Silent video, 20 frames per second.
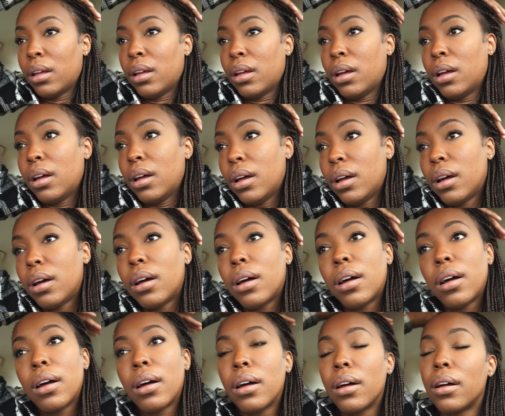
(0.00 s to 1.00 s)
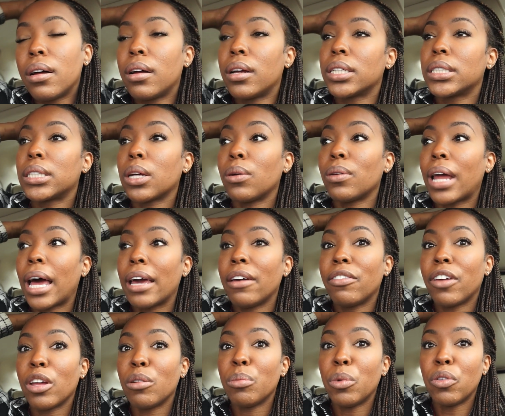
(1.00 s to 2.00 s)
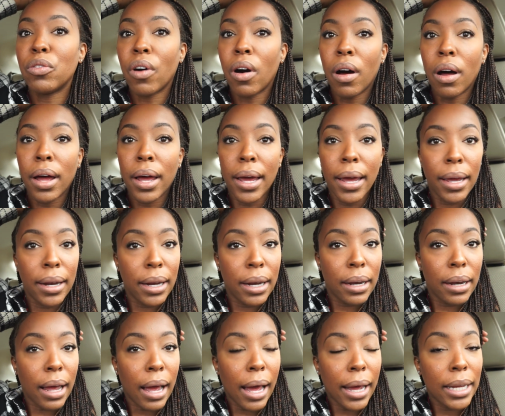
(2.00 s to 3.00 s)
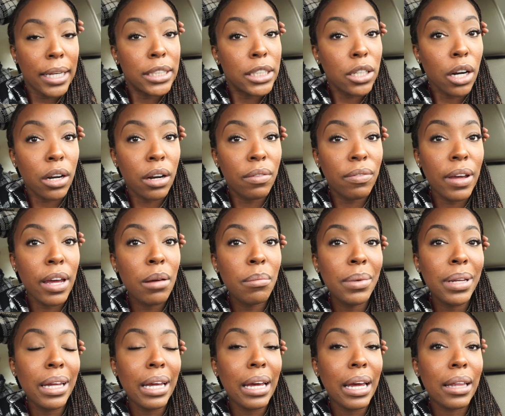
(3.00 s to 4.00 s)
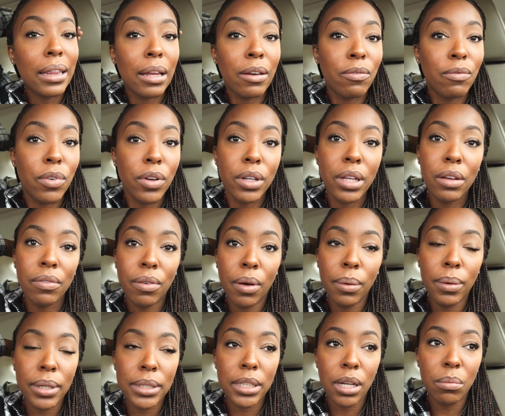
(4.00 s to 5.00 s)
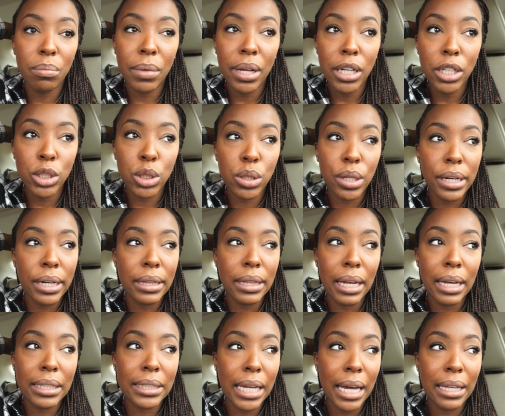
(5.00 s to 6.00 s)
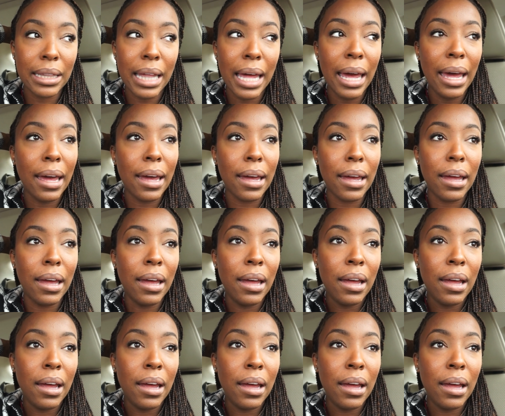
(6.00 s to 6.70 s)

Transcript: So life can move on and I can start a family and then fully focus on ministry and things like that.